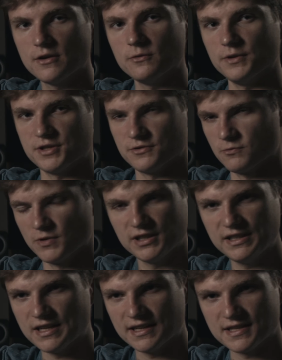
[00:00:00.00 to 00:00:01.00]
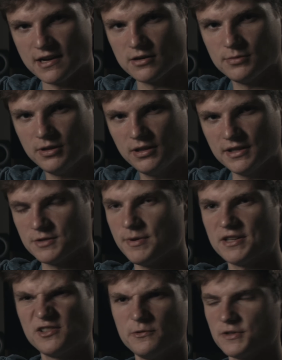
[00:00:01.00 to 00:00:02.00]
which is really not terrible,
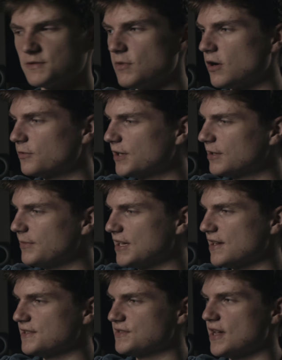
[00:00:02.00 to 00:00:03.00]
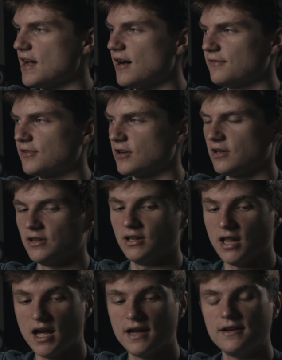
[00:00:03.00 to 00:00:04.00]
especially with Smallrig because they offer a
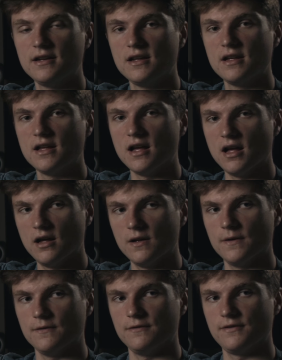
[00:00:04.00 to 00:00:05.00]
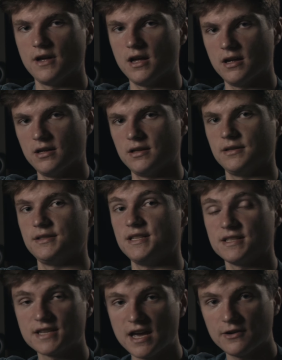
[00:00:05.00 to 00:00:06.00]
lot of
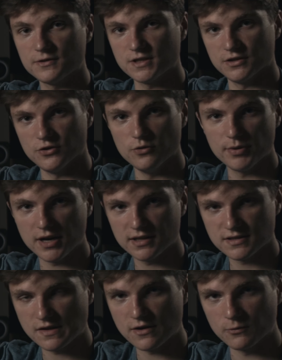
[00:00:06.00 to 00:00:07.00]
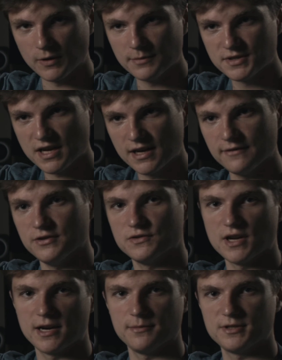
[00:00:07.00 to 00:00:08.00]
discounts and coupons on their website if you
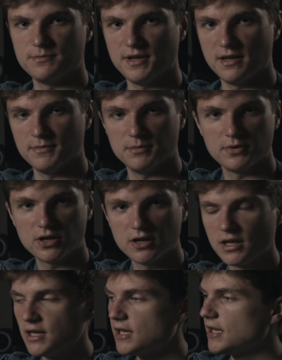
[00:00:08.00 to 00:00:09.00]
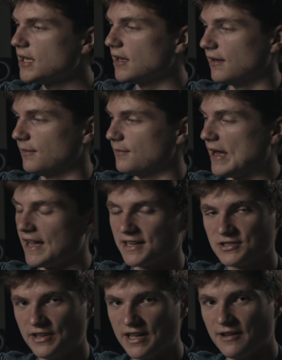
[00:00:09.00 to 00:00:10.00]
sign up to be a member. I
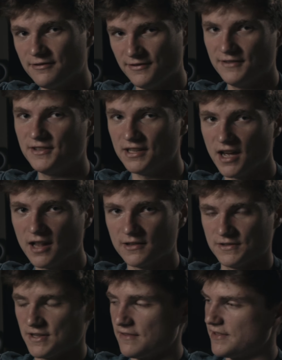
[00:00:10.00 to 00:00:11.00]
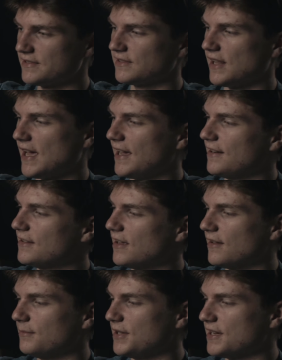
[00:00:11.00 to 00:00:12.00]
actually got $50 off this light
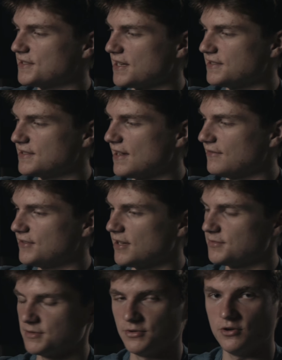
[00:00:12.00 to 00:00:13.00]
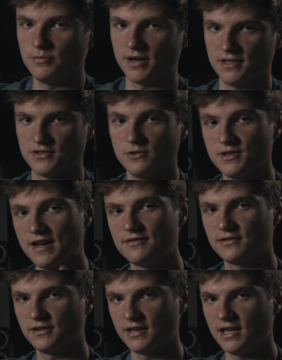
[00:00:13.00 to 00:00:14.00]
because I'd saved up some coupons, so
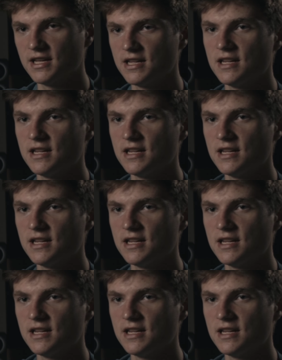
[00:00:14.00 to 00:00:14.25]
definitely